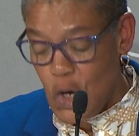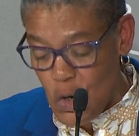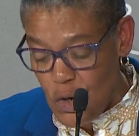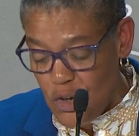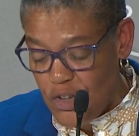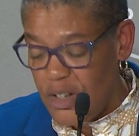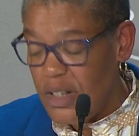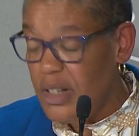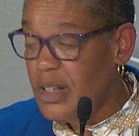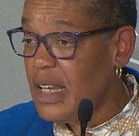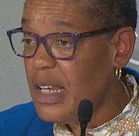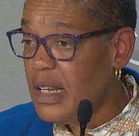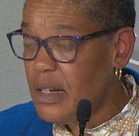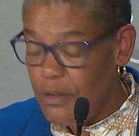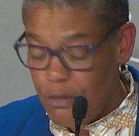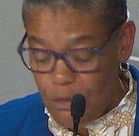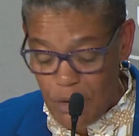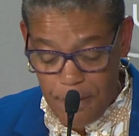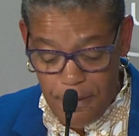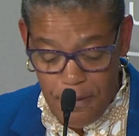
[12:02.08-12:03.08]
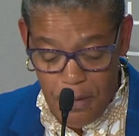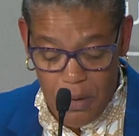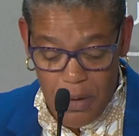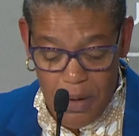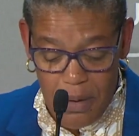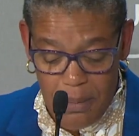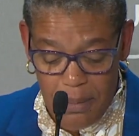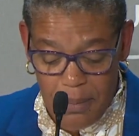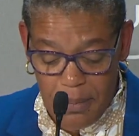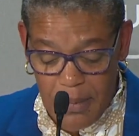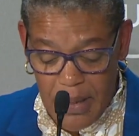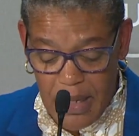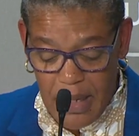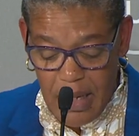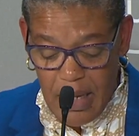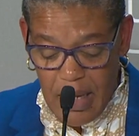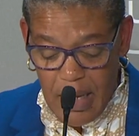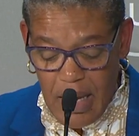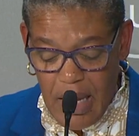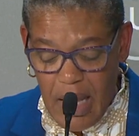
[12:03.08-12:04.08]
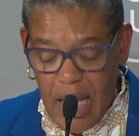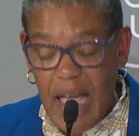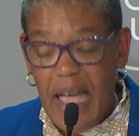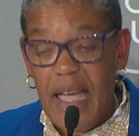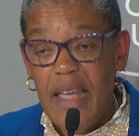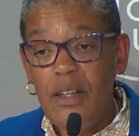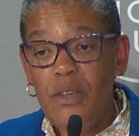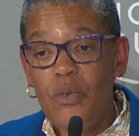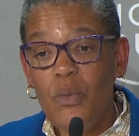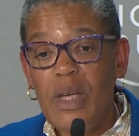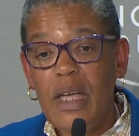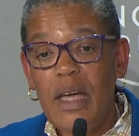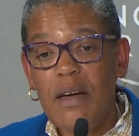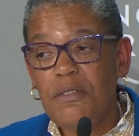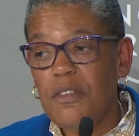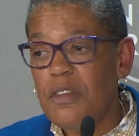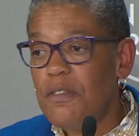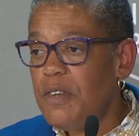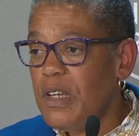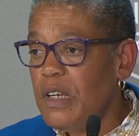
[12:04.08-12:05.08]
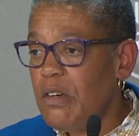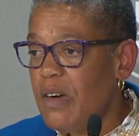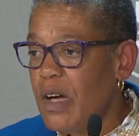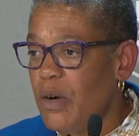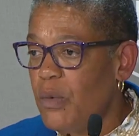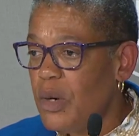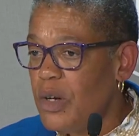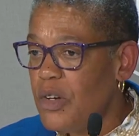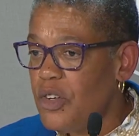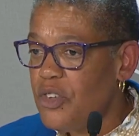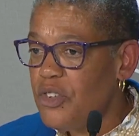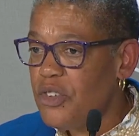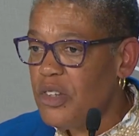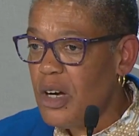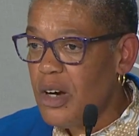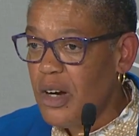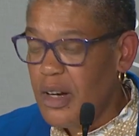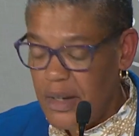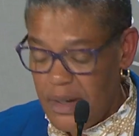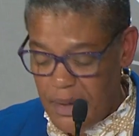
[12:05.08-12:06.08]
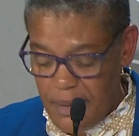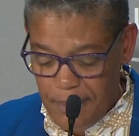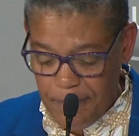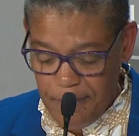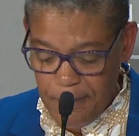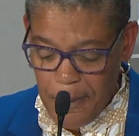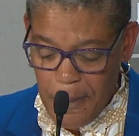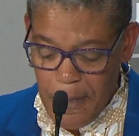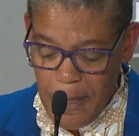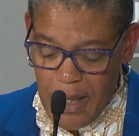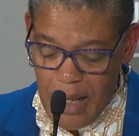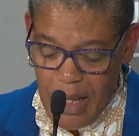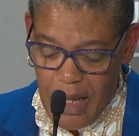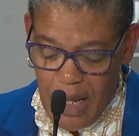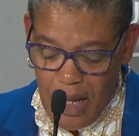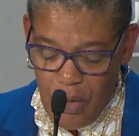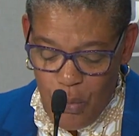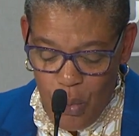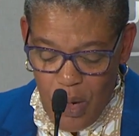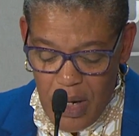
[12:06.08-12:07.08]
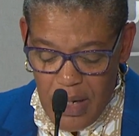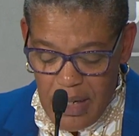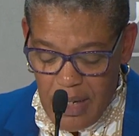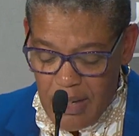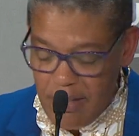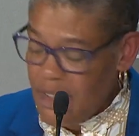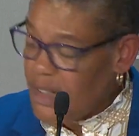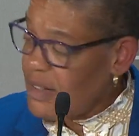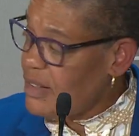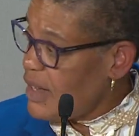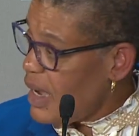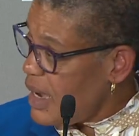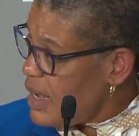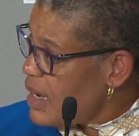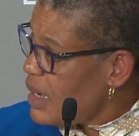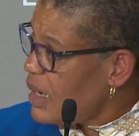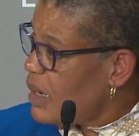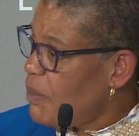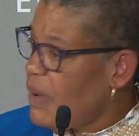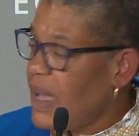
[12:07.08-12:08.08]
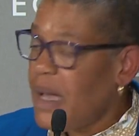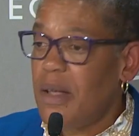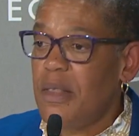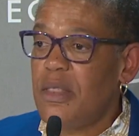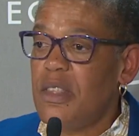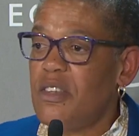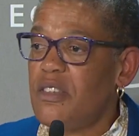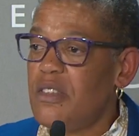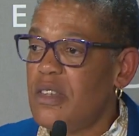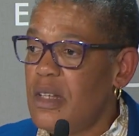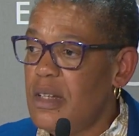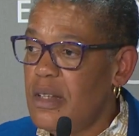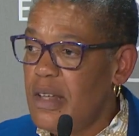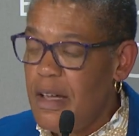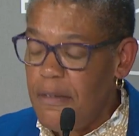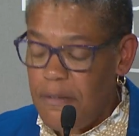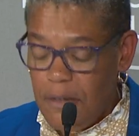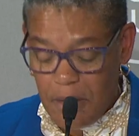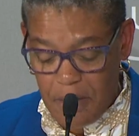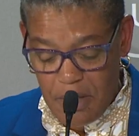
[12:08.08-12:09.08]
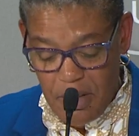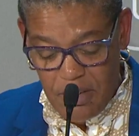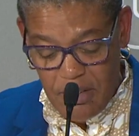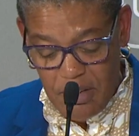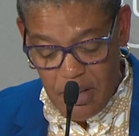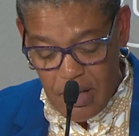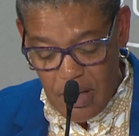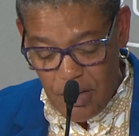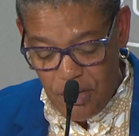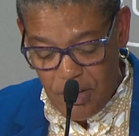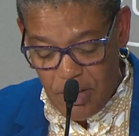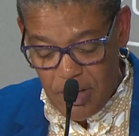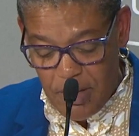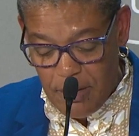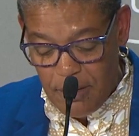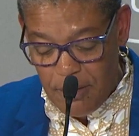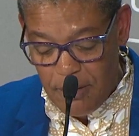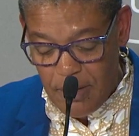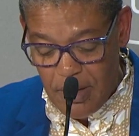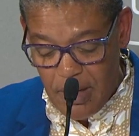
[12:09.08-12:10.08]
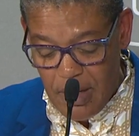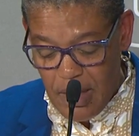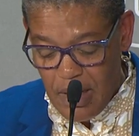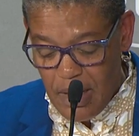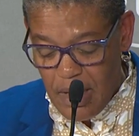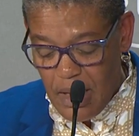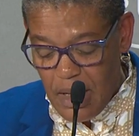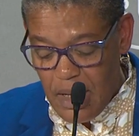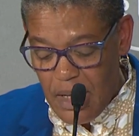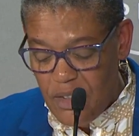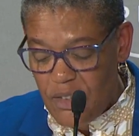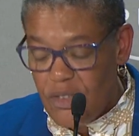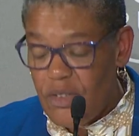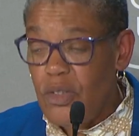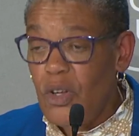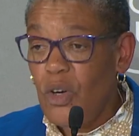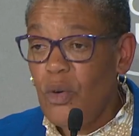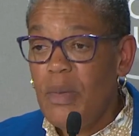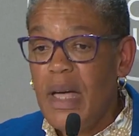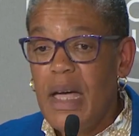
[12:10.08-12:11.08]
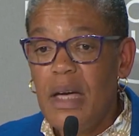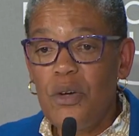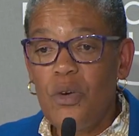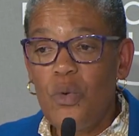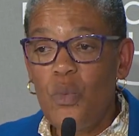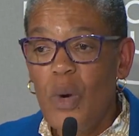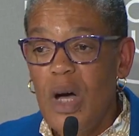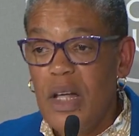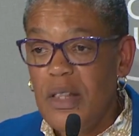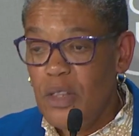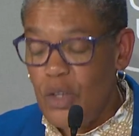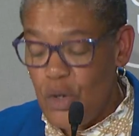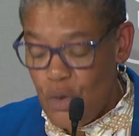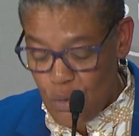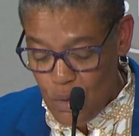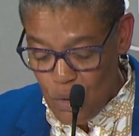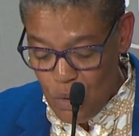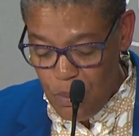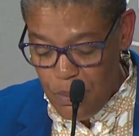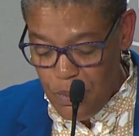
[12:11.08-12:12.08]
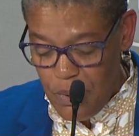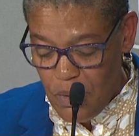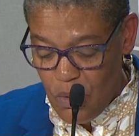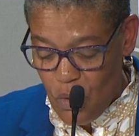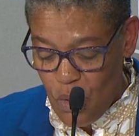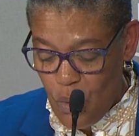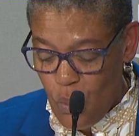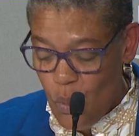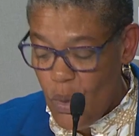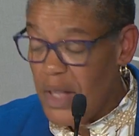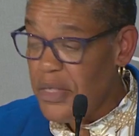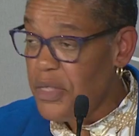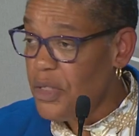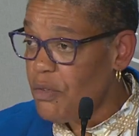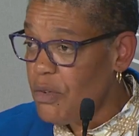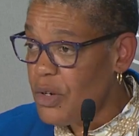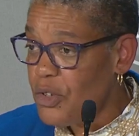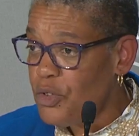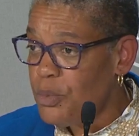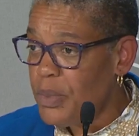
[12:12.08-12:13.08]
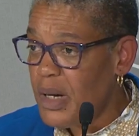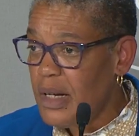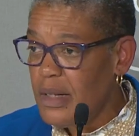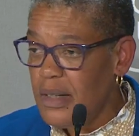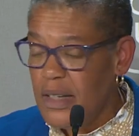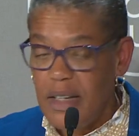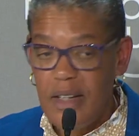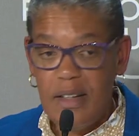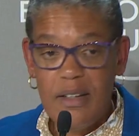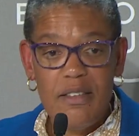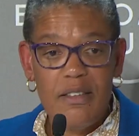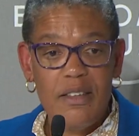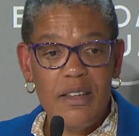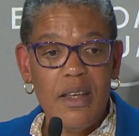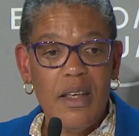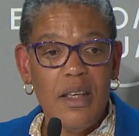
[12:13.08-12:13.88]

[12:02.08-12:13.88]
urgent need of reform, and we have to figure out where to start. And what is exciting about this endeavor, this initiative, is no matter what the group or what the respondent,